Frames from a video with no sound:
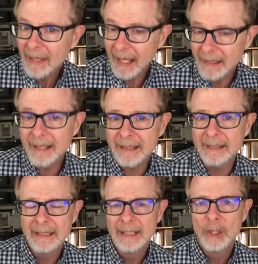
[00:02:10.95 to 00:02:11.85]
I like
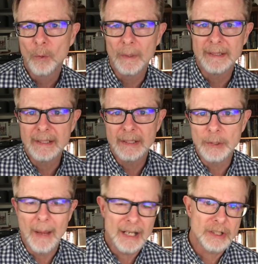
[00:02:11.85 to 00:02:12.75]
it when
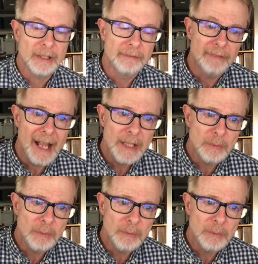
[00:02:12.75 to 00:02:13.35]
you actually find